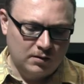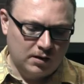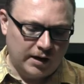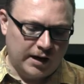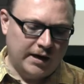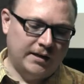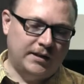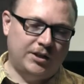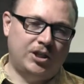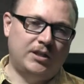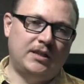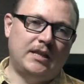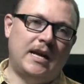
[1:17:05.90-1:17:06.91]
In addition
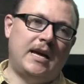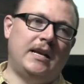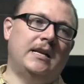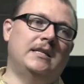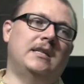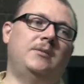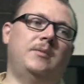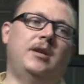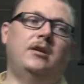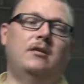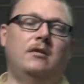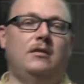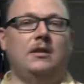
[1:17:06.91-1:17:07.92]
to that, has anybody
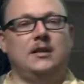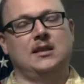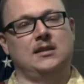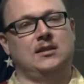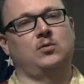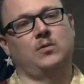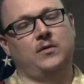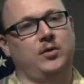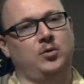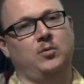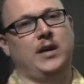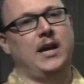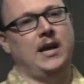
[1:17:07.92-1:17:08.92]
heard, and this is sort of a
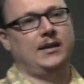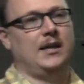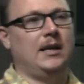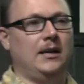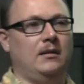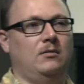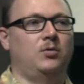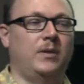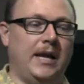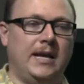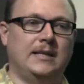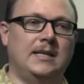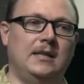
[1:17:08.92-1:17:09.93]
28 thing,
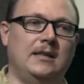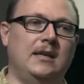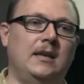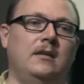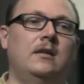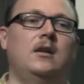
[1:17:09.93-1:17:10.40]
2018 thing,